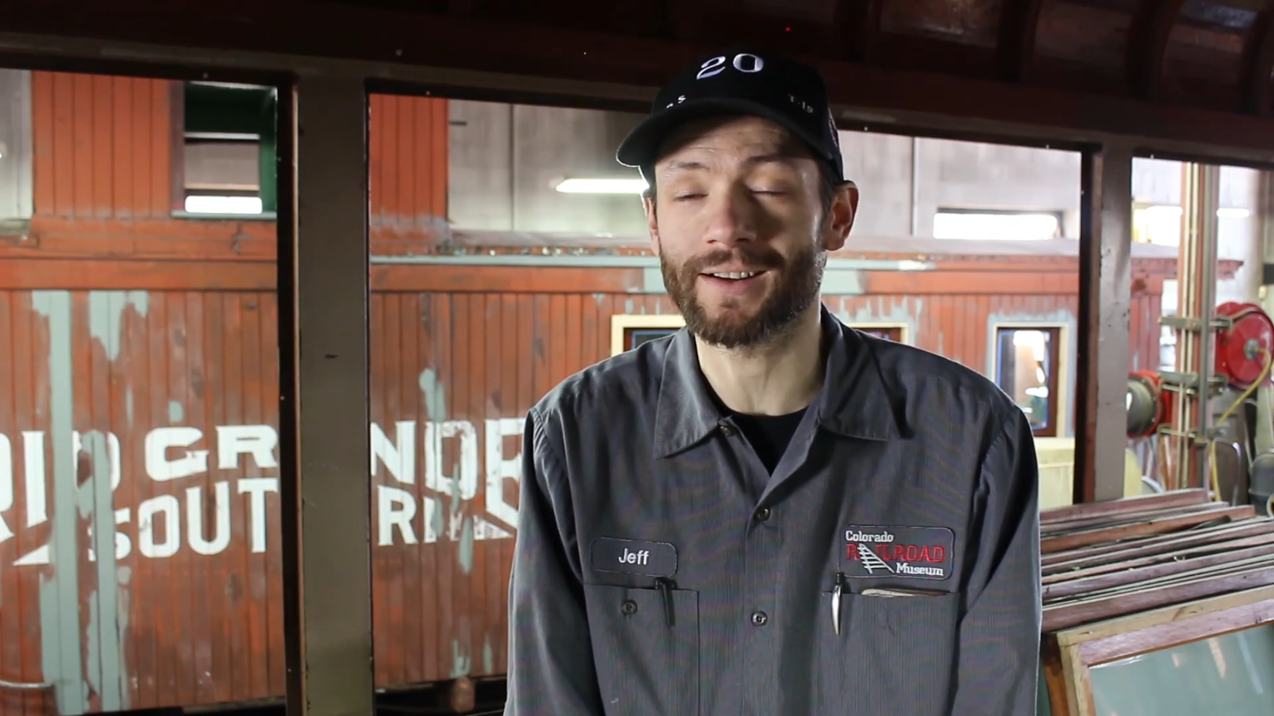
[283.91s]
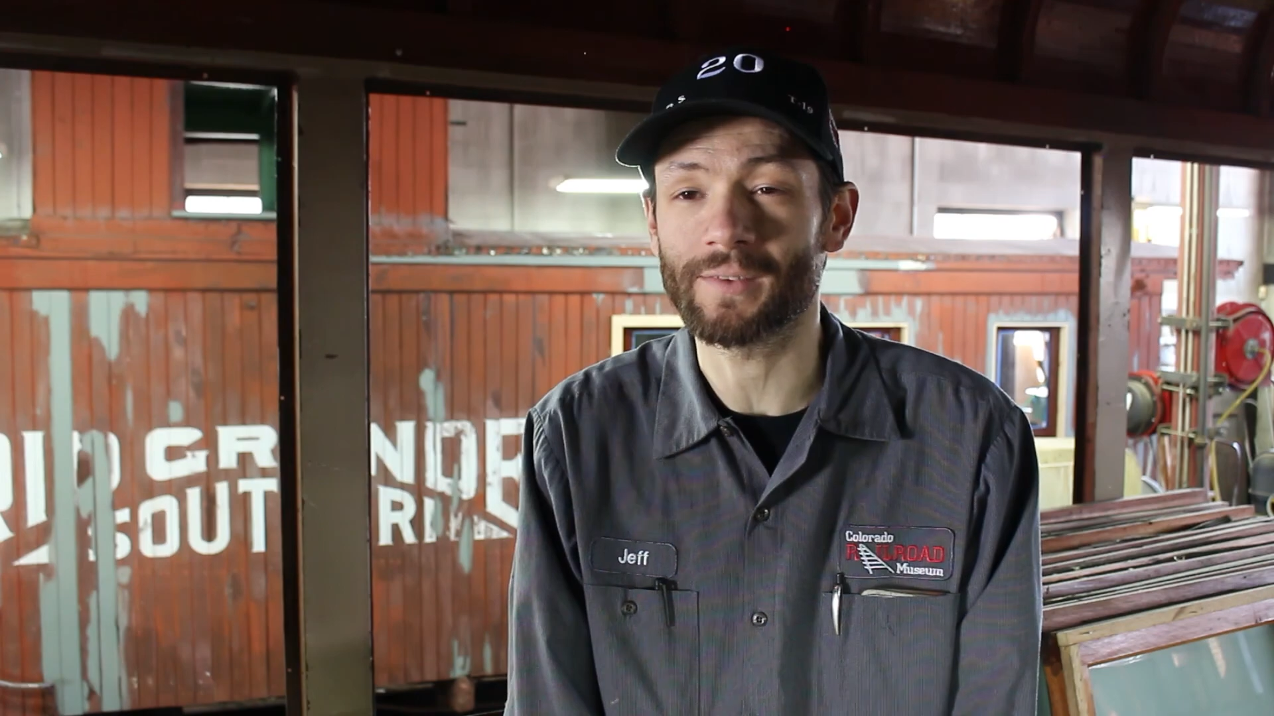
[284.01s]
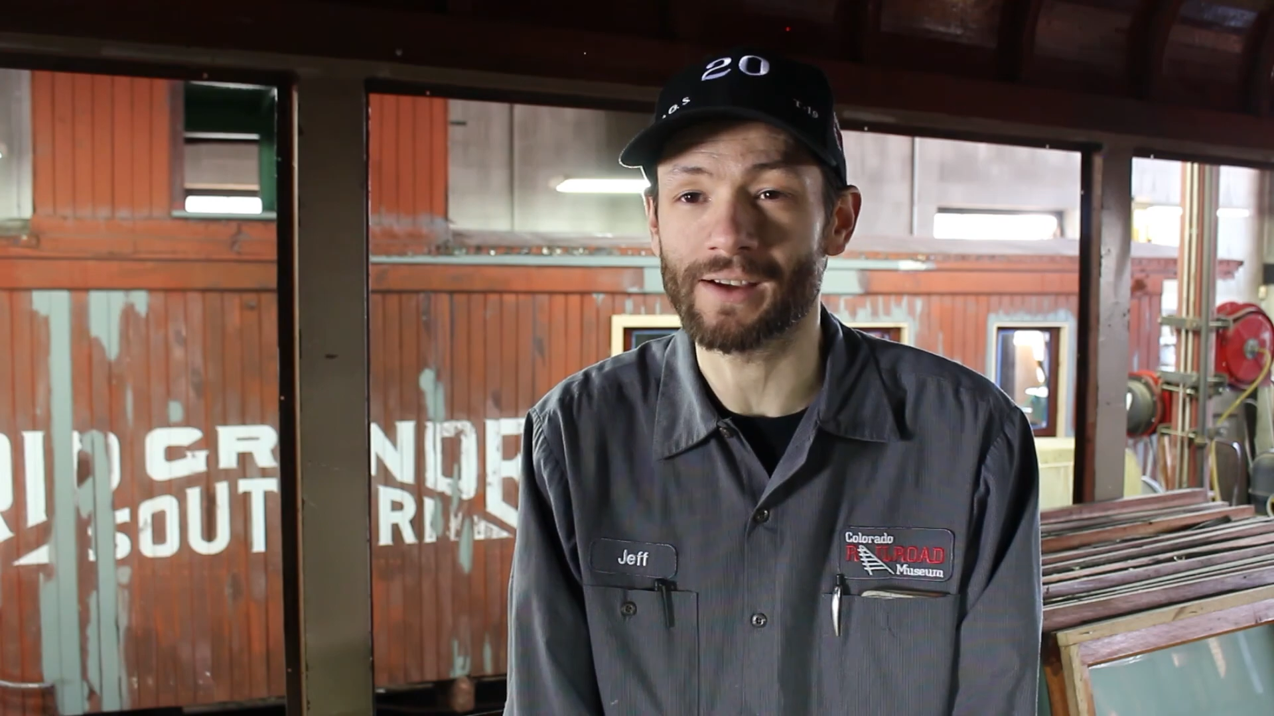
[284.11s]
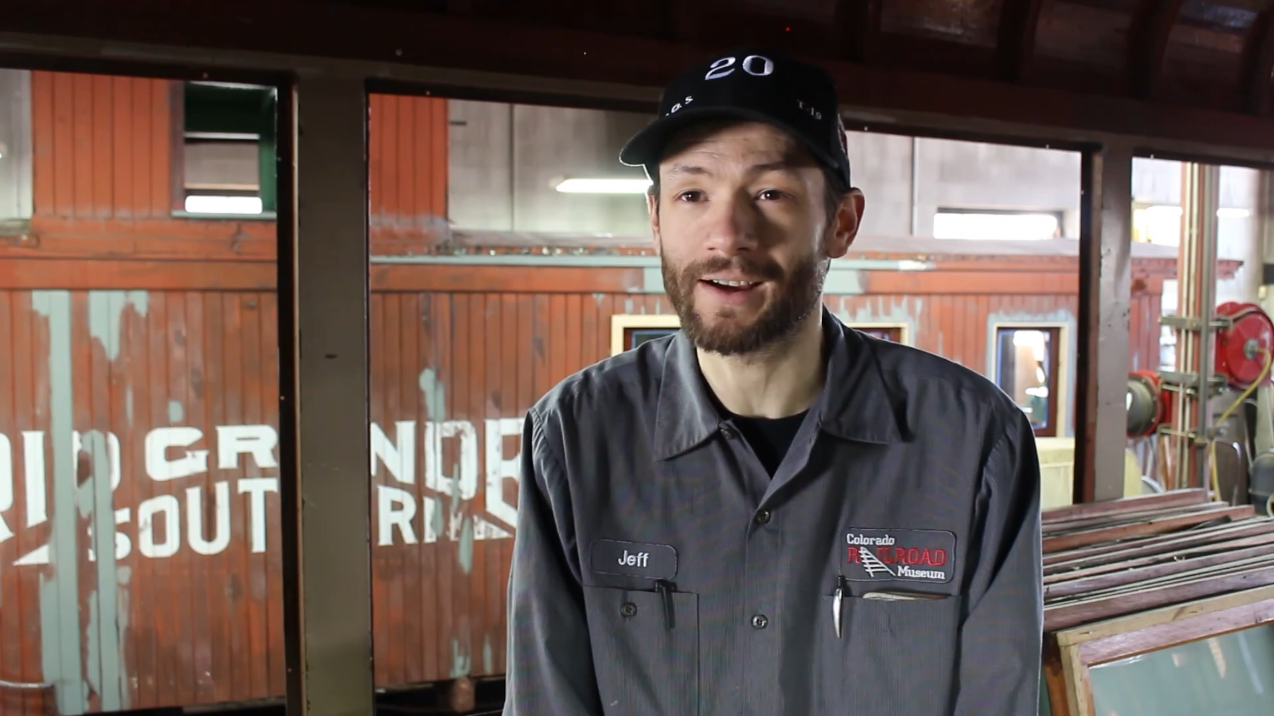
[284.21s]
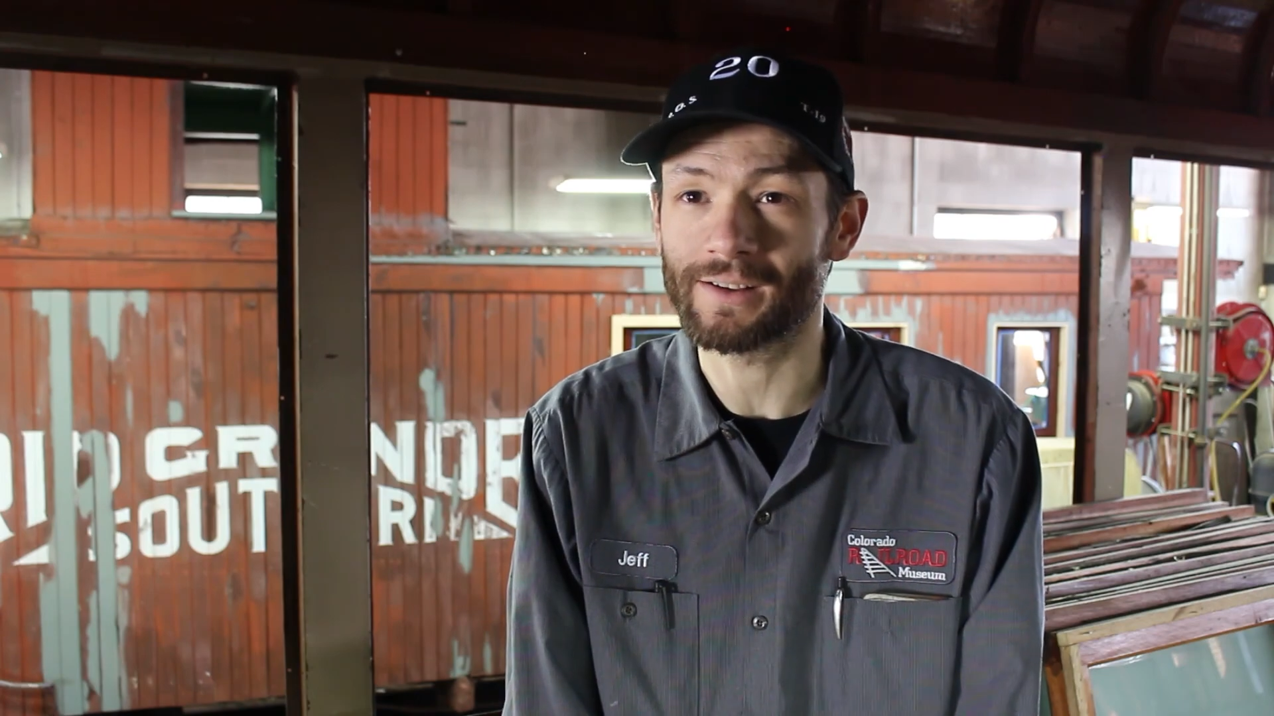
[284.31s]
down
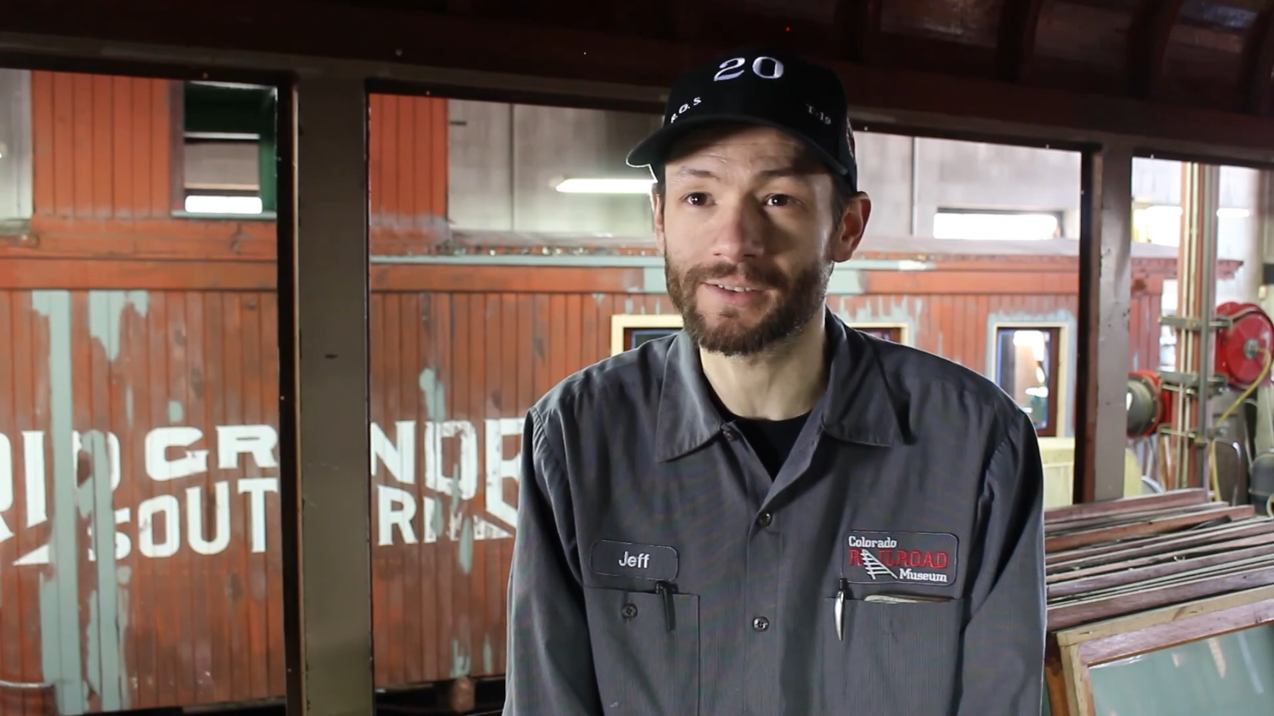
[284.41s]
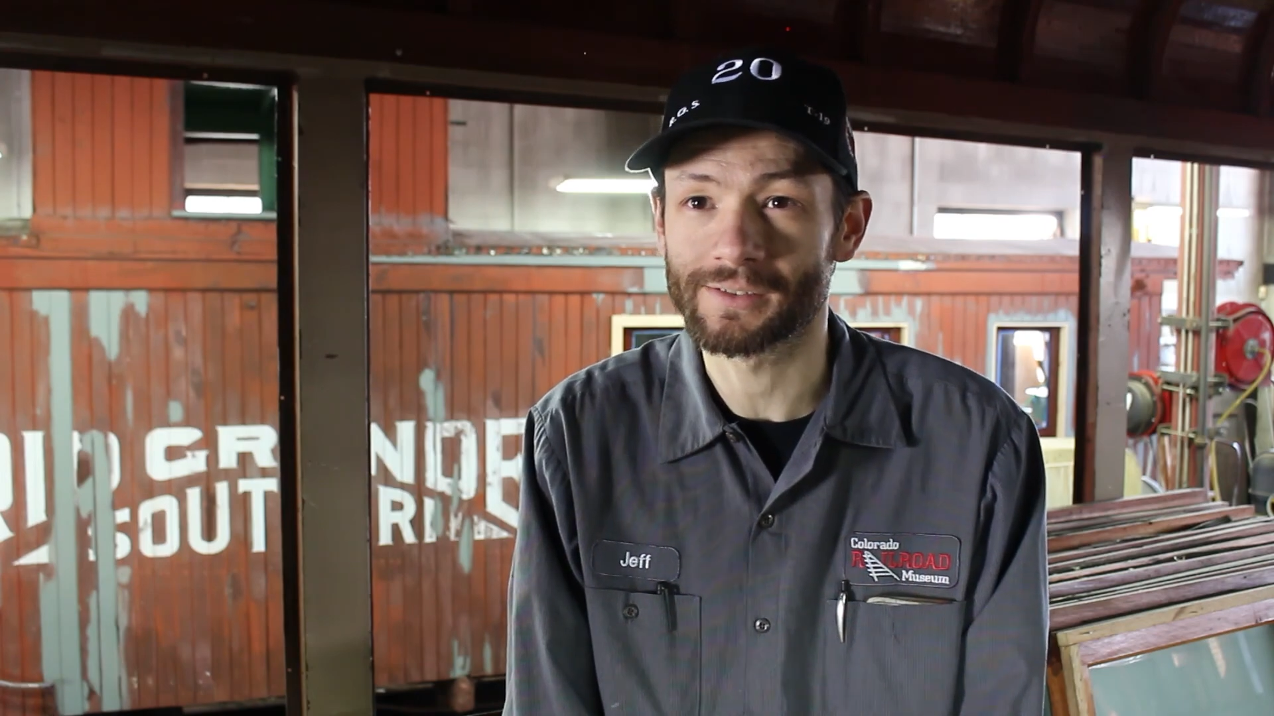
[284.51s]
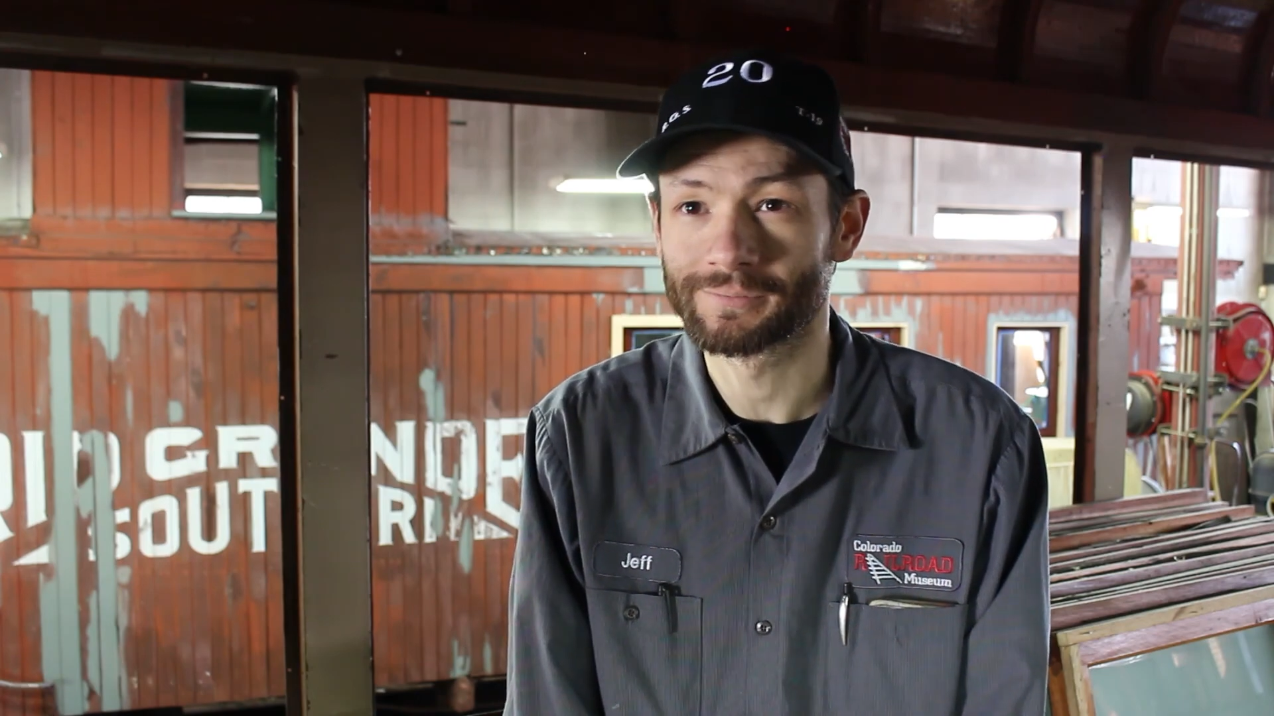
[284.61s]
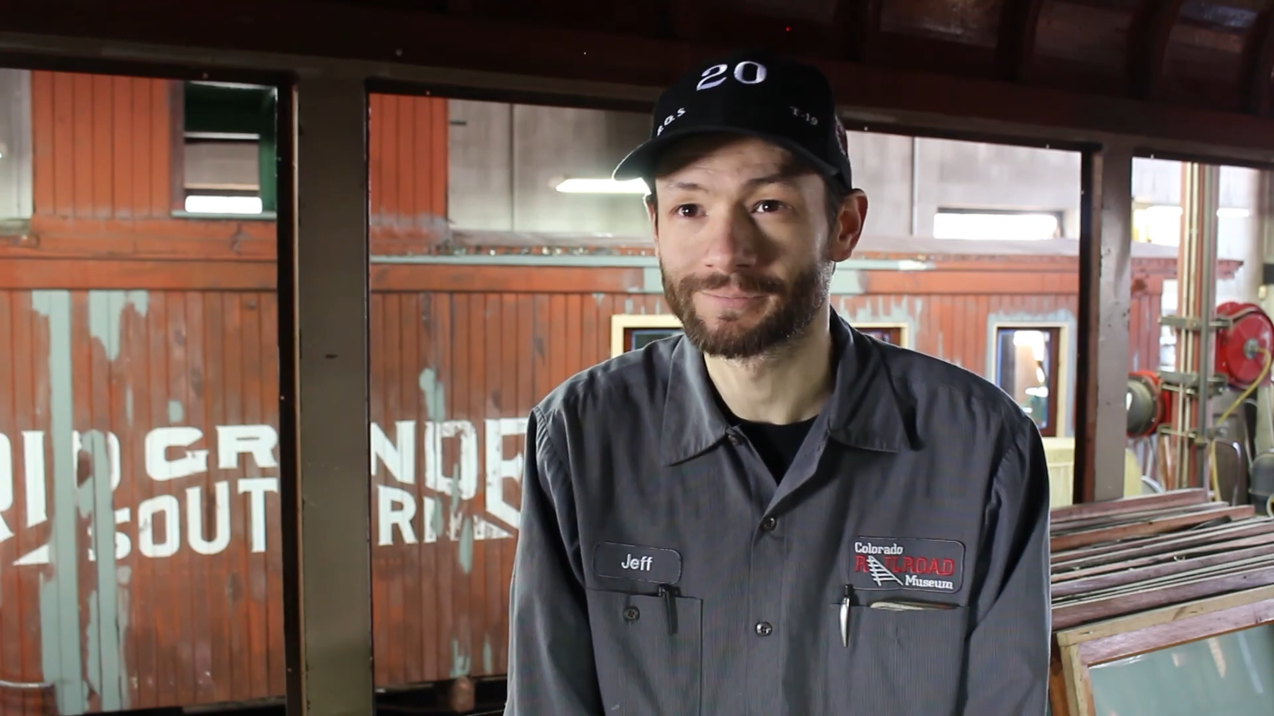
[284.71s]
the aisles.